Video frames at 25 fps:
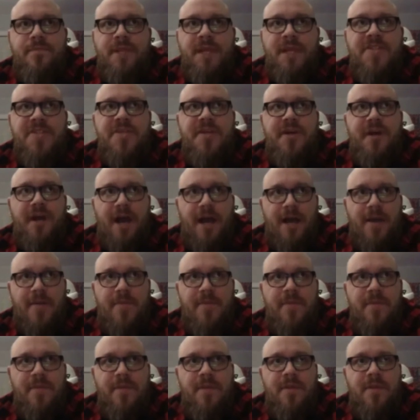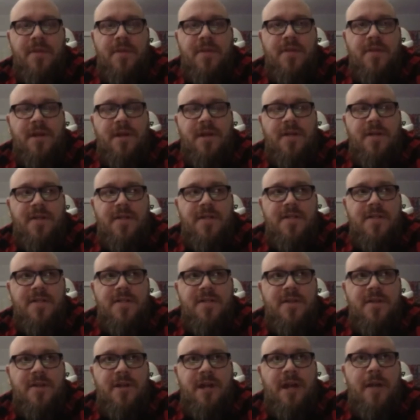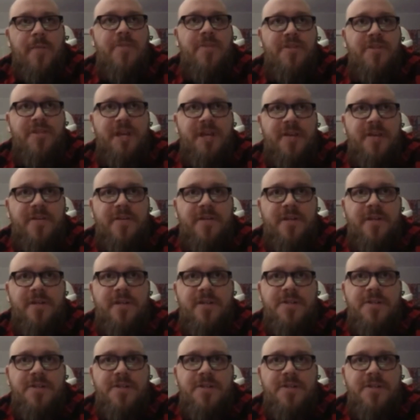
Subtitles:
so I'm the Shadow of the Darkness,